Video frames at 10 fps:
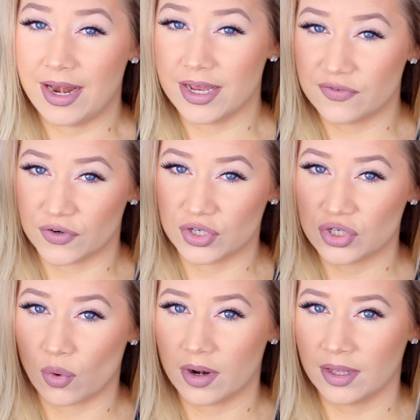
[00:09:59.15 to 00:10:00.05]
And as for
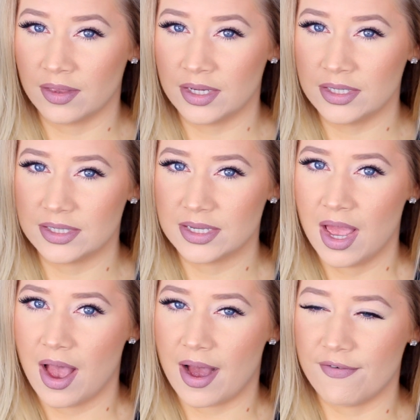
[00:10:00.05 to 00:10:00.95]
storing this,
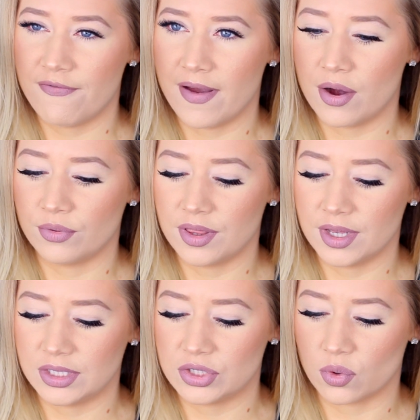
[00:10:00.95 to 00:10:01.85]
I found
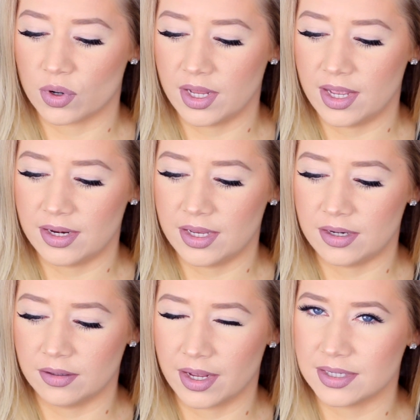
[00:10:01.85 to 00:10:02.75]
that storing it
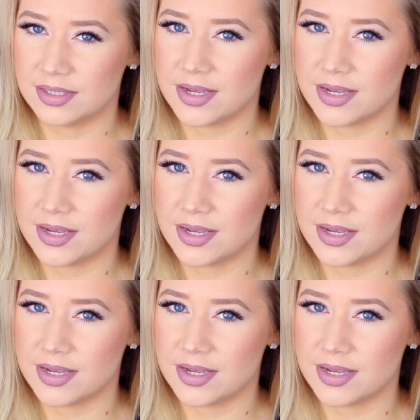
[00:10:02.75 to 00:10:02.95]
in like a